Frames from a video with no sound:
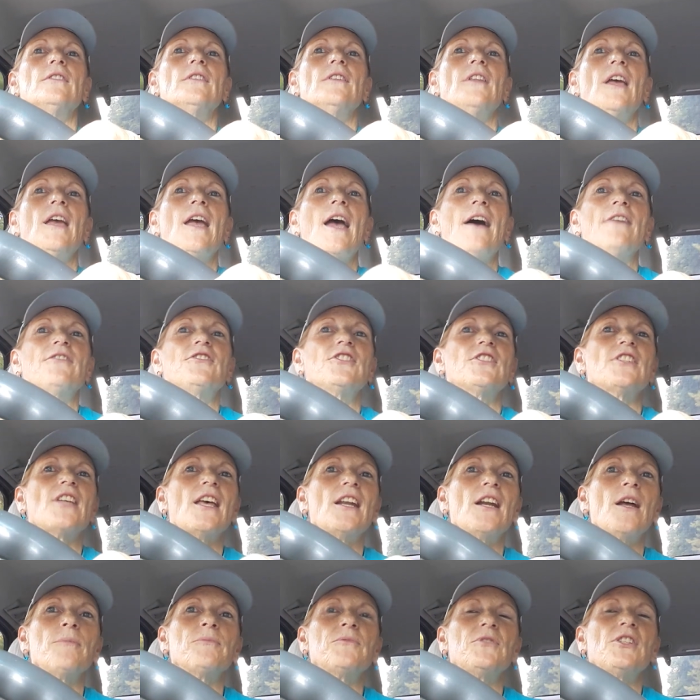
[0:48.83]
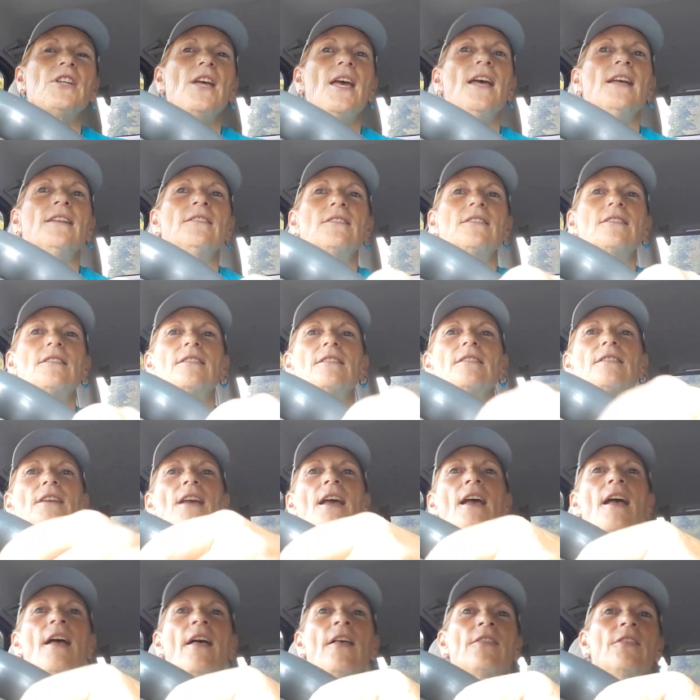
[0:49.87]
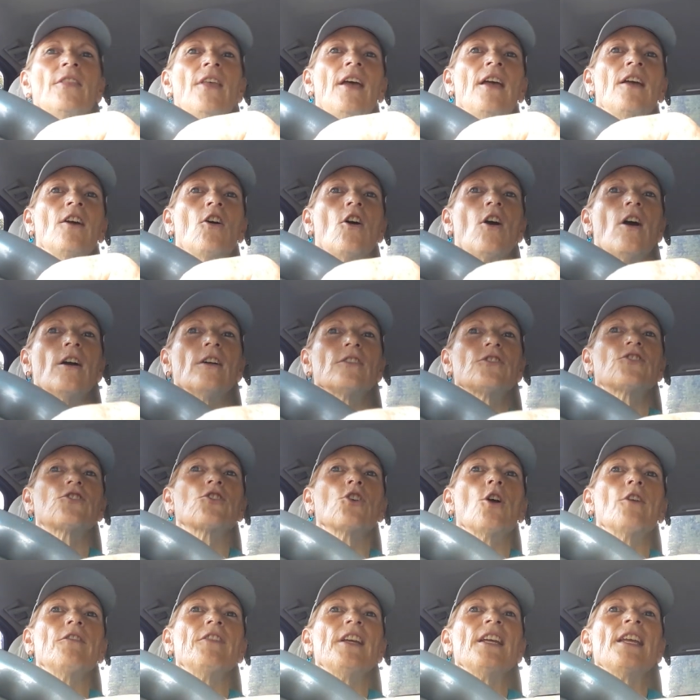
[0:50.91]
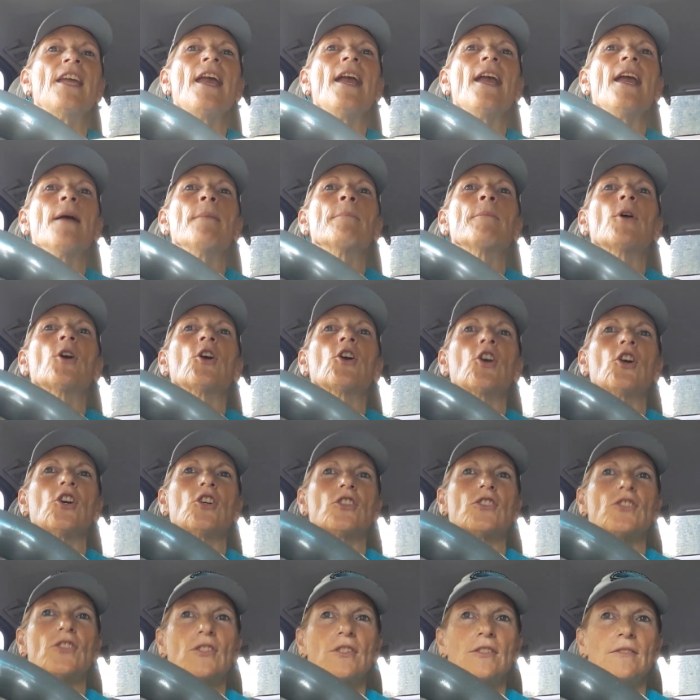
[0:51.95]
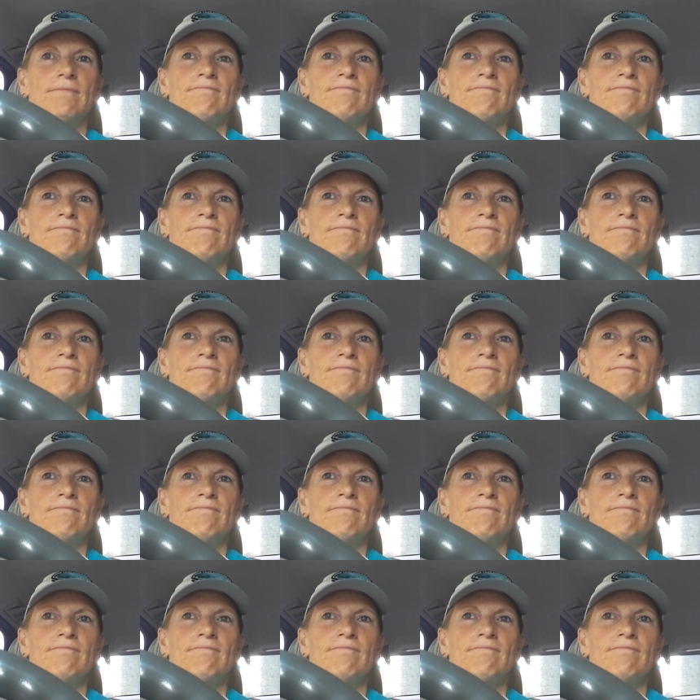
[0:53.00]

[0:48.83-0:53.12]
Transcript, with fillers: they have set up tents and they are serving hamburgers